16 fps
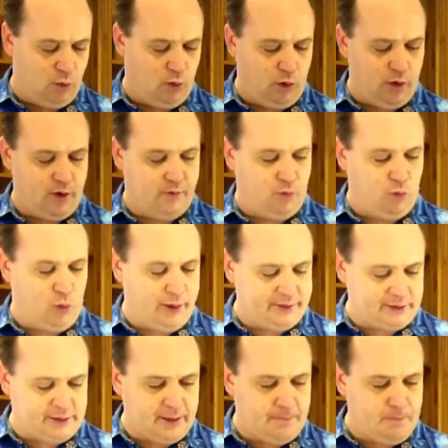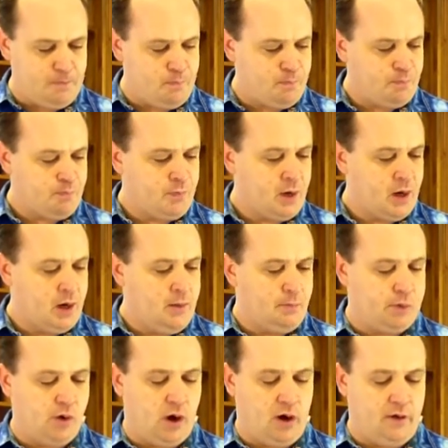a word of wisdom.
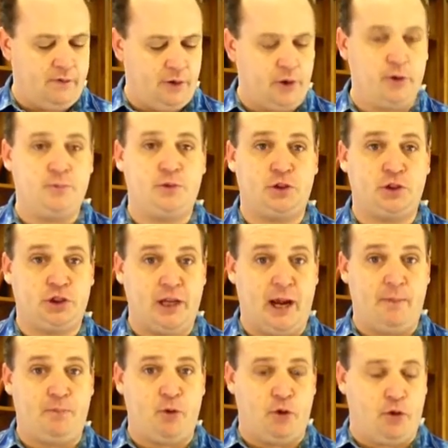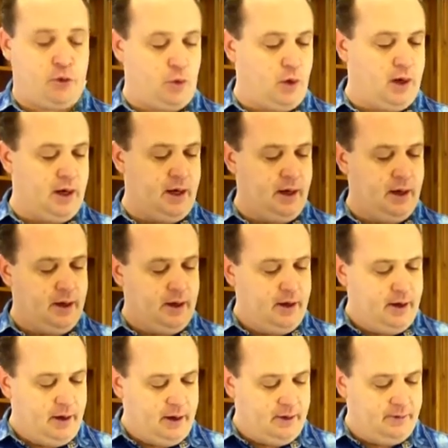Proverbs chapter 3,
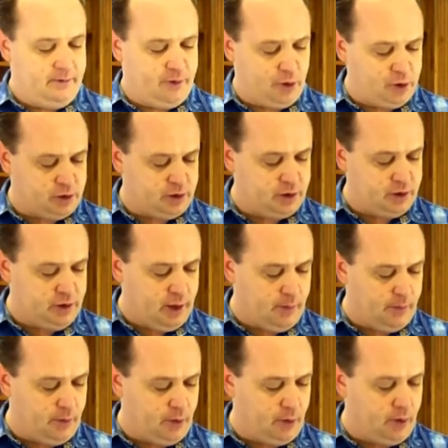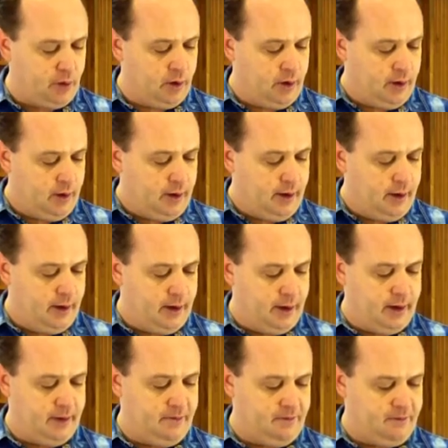verse number
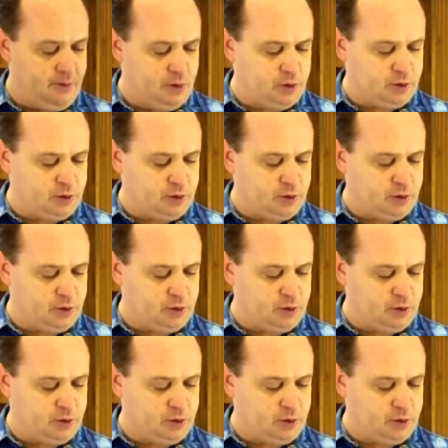4.